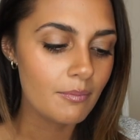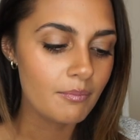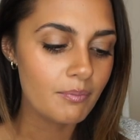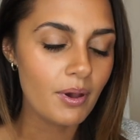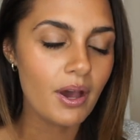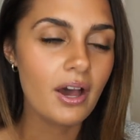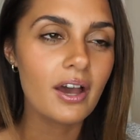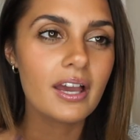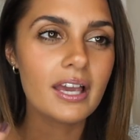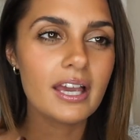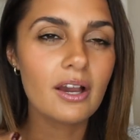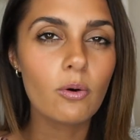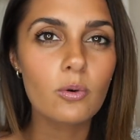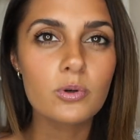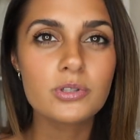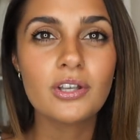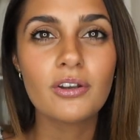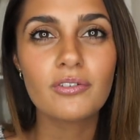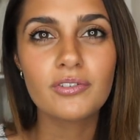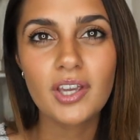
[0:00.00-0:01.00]
but it
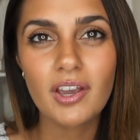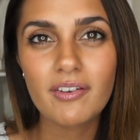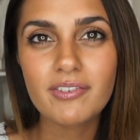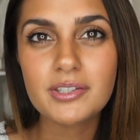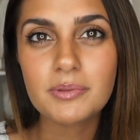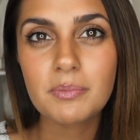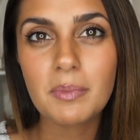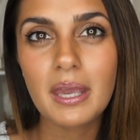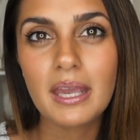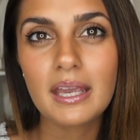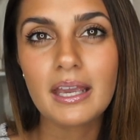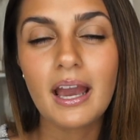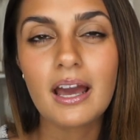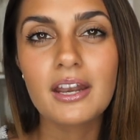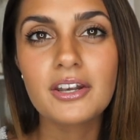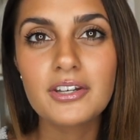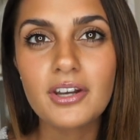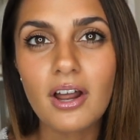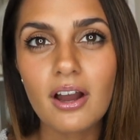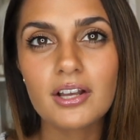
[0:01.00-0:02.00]
also gives me a
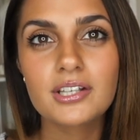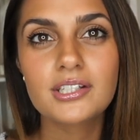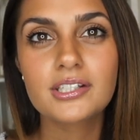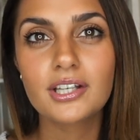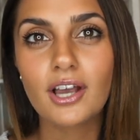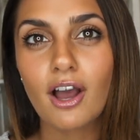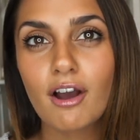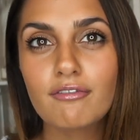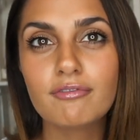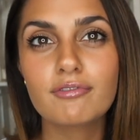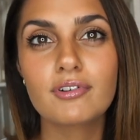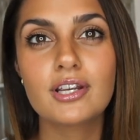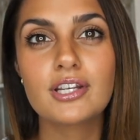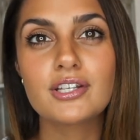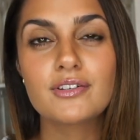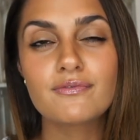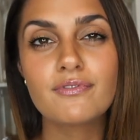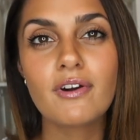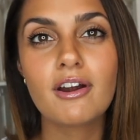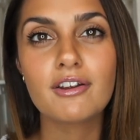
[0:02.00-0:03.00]
nice
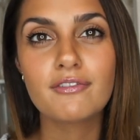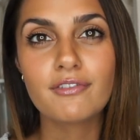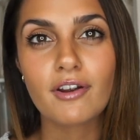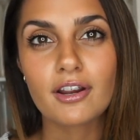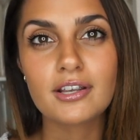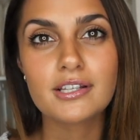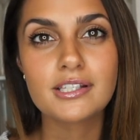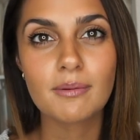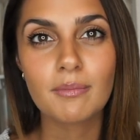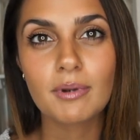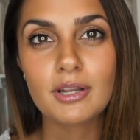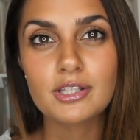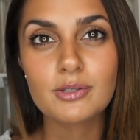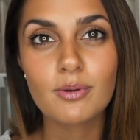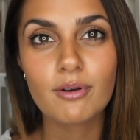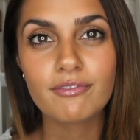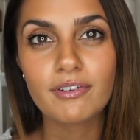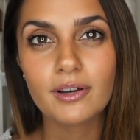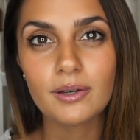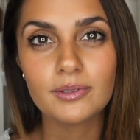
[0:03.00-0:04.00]
coverage very very similar
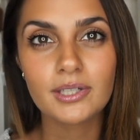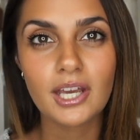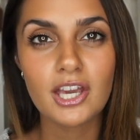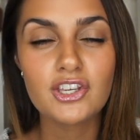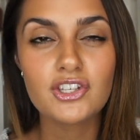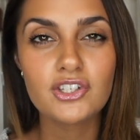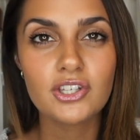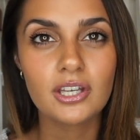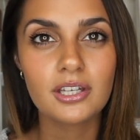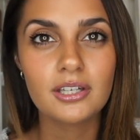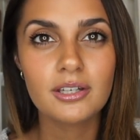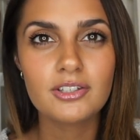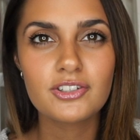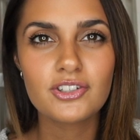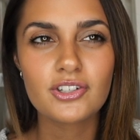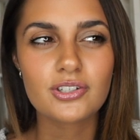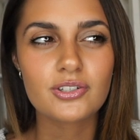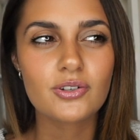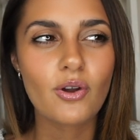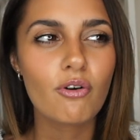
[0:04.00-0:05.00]
to a foundation
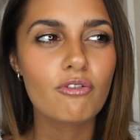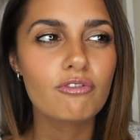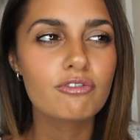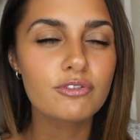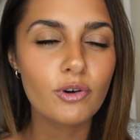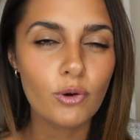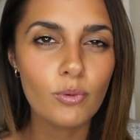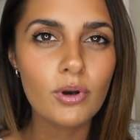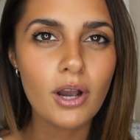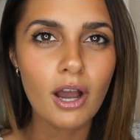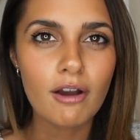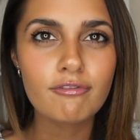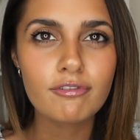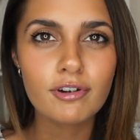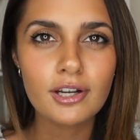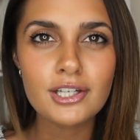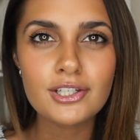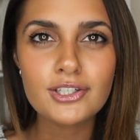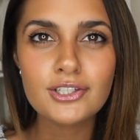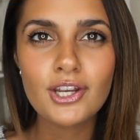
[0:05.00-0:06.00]
just not full
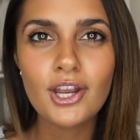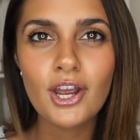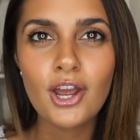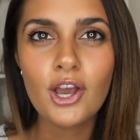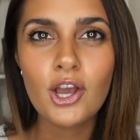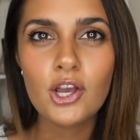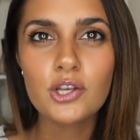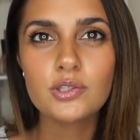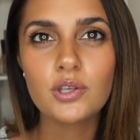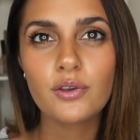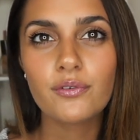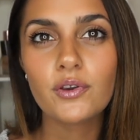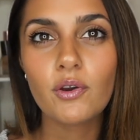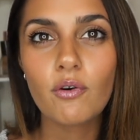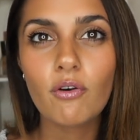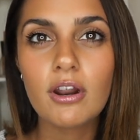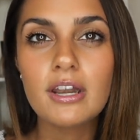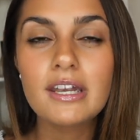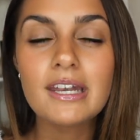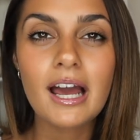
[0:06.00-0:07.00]
coverage so if
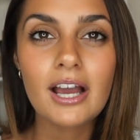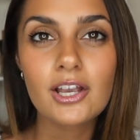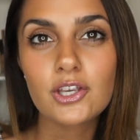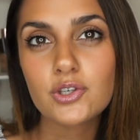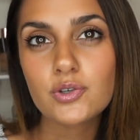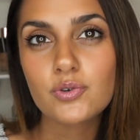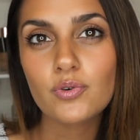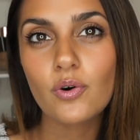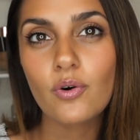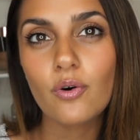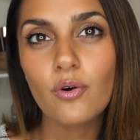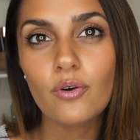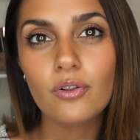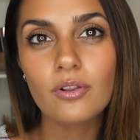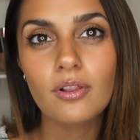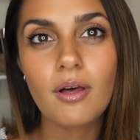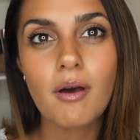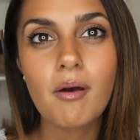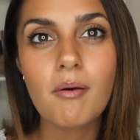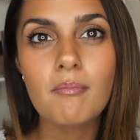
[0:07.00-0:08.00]
you're a
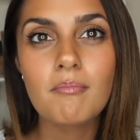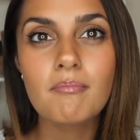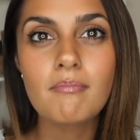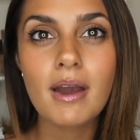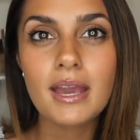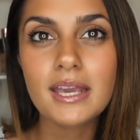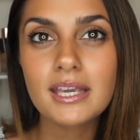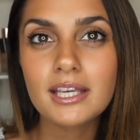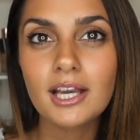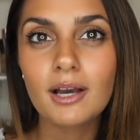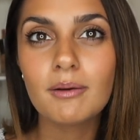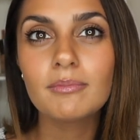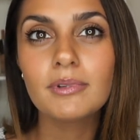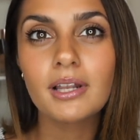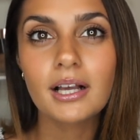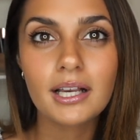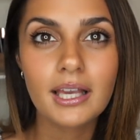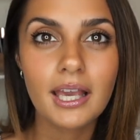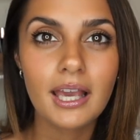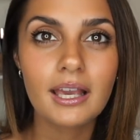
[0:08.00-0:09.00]
natural makeup
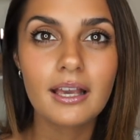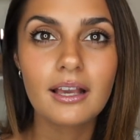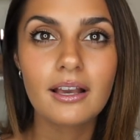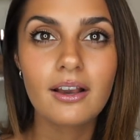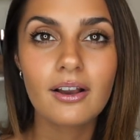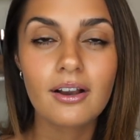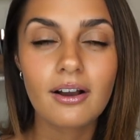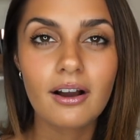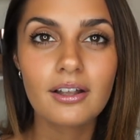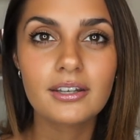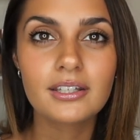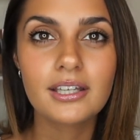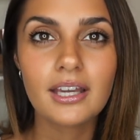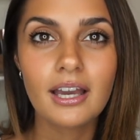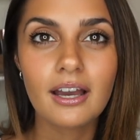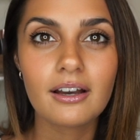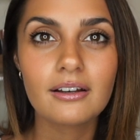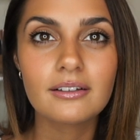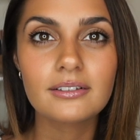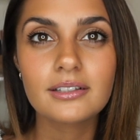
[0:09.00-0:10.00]
looking kind of
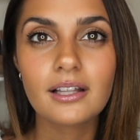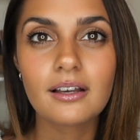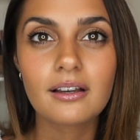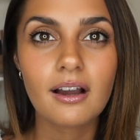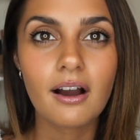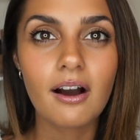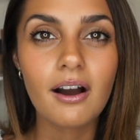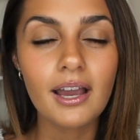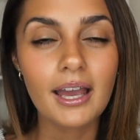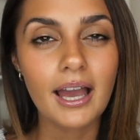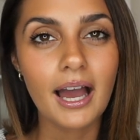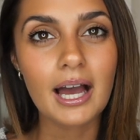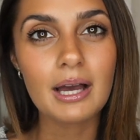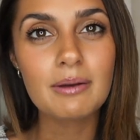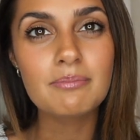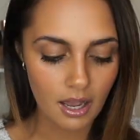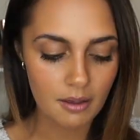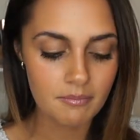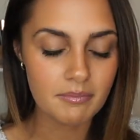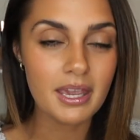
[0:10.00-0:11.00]
girl like I
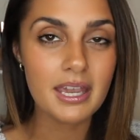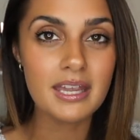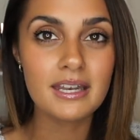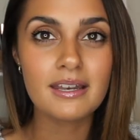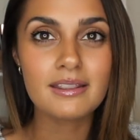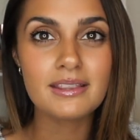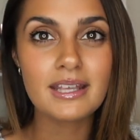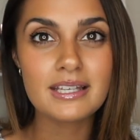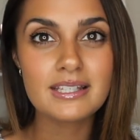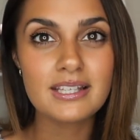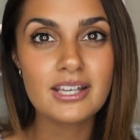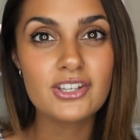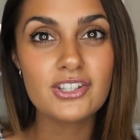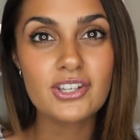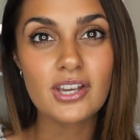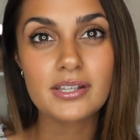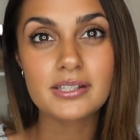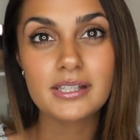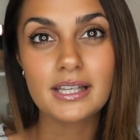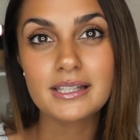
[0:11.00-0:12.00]
am I mean this is
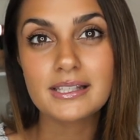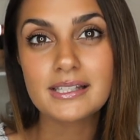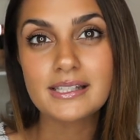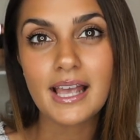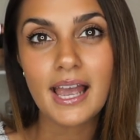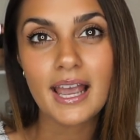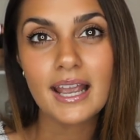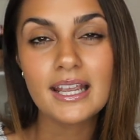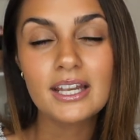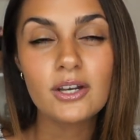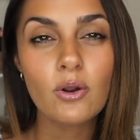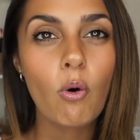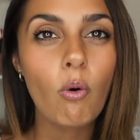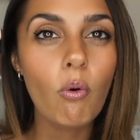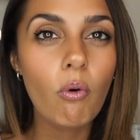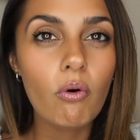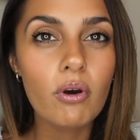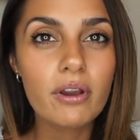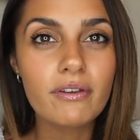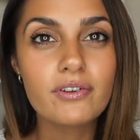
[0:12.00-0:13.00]
just insane
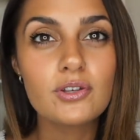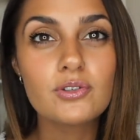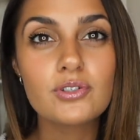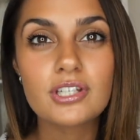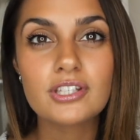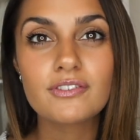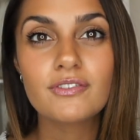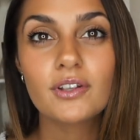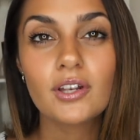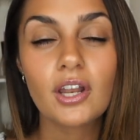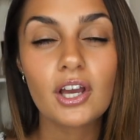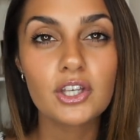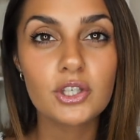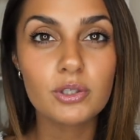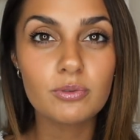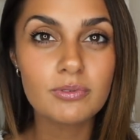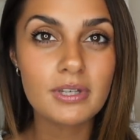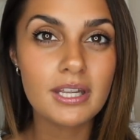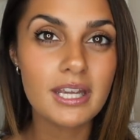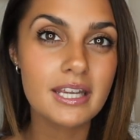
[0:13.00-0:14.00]
or if you just feel like
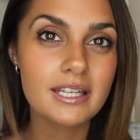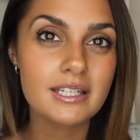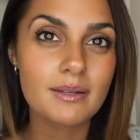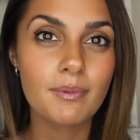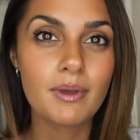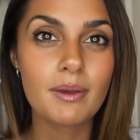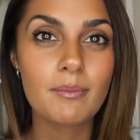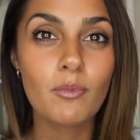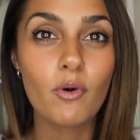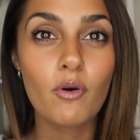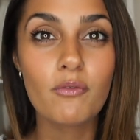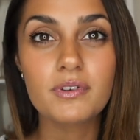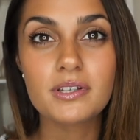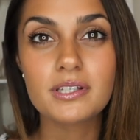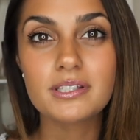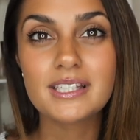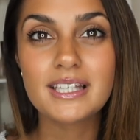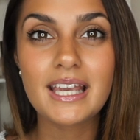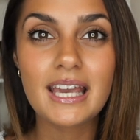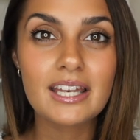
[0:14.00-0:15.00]
you need a bit more of a
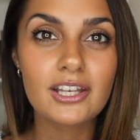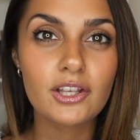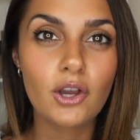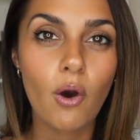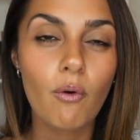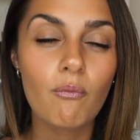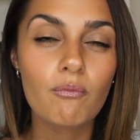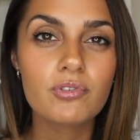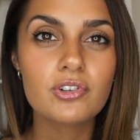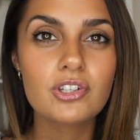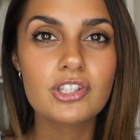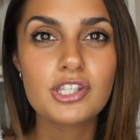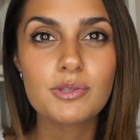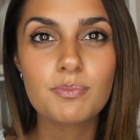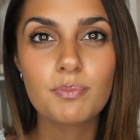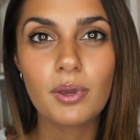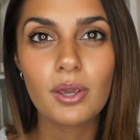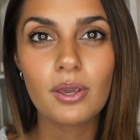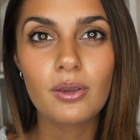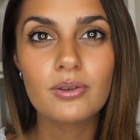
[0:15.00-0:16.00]
skin confidence
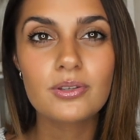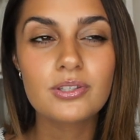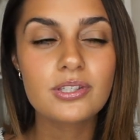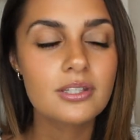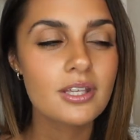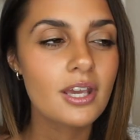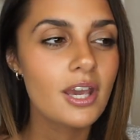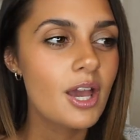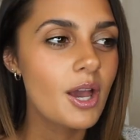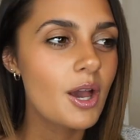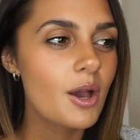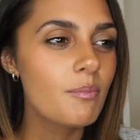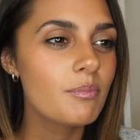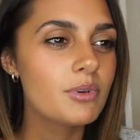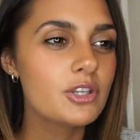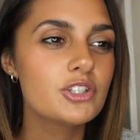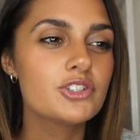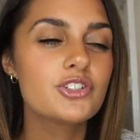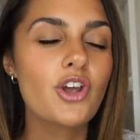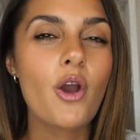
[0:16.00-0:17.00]
boost
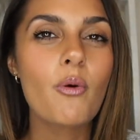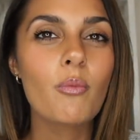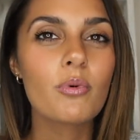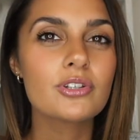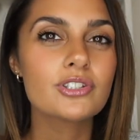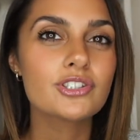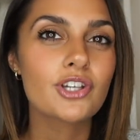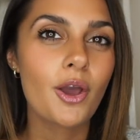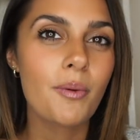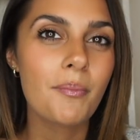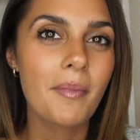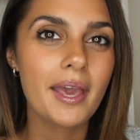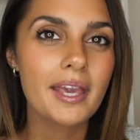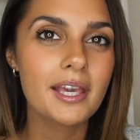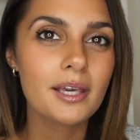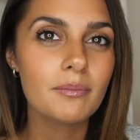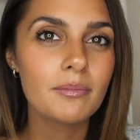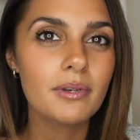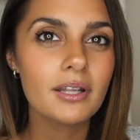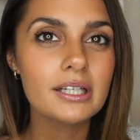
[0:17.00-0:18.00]
but you don't want to go
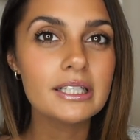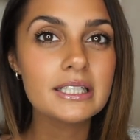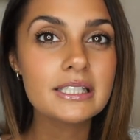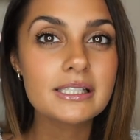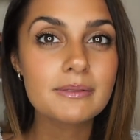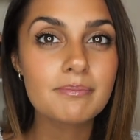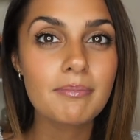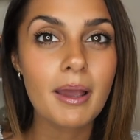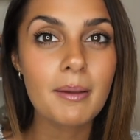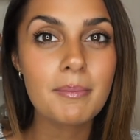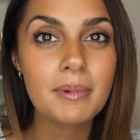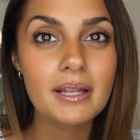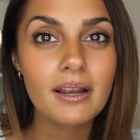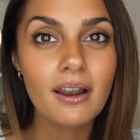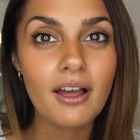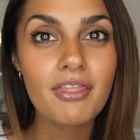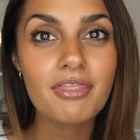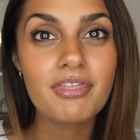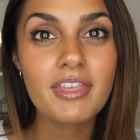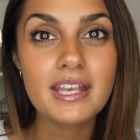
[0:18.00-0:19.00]
makeupless, maybe
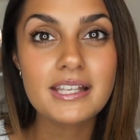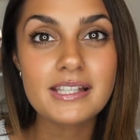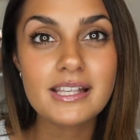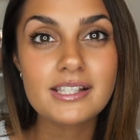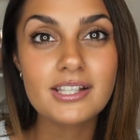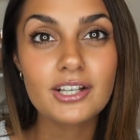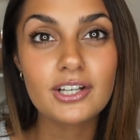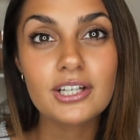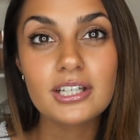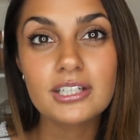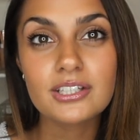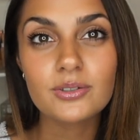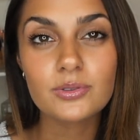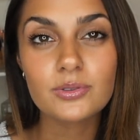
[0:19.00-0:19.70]
like this is a good